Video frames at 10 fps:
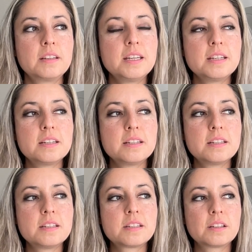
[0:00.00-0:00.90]

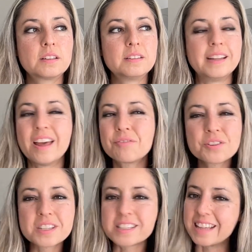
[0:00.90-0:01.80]
is never
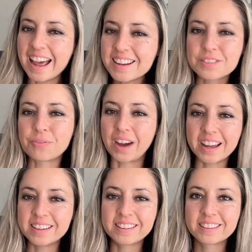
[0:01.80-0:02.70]

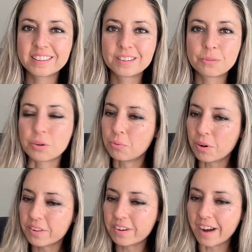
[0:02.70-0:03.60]
satisfied with
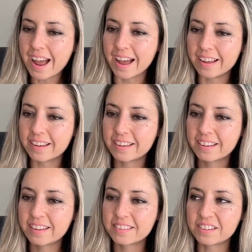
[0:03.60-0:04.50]
where they're at.
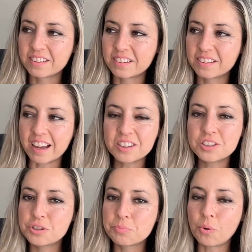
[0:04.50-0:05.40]
They're like, I could
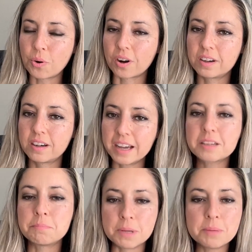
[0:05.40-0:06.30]
do more. I
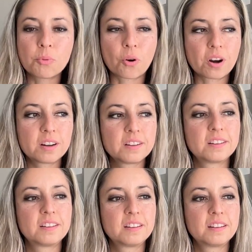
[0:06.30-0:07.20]
could be more.
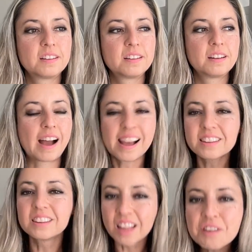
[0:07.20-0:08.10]
I
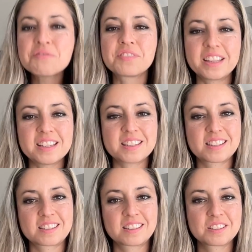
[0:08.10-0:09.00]
love
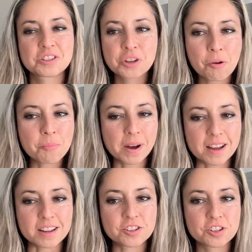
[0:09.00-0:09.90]
this so
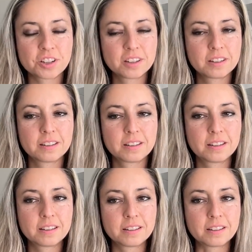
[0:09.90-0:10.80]
much.
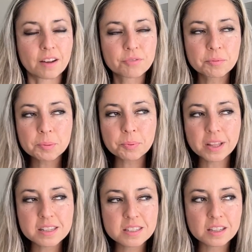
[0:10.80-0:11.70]
Not from a
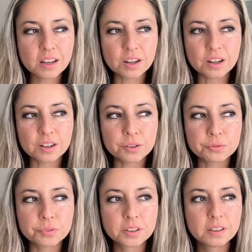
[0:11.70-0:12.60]
place of